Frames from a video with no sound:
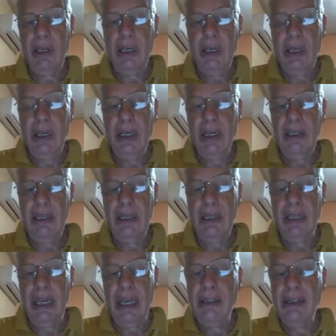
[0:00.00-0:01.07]
that
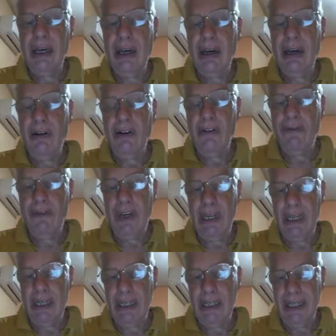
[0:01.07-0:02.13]
eta of any
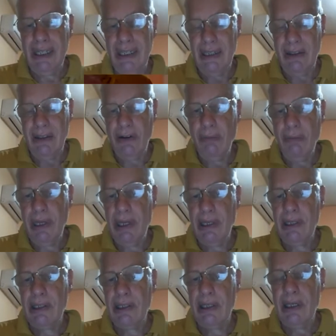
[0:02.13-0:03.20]
set in the complex
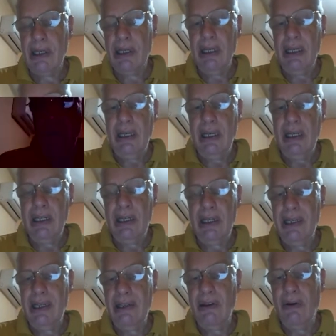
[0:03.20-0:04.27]
is at least the
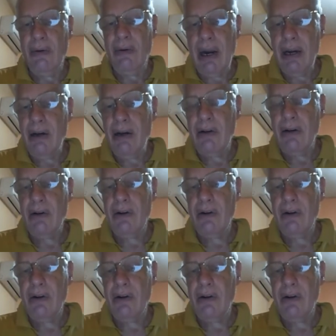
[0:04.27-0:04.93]
rank of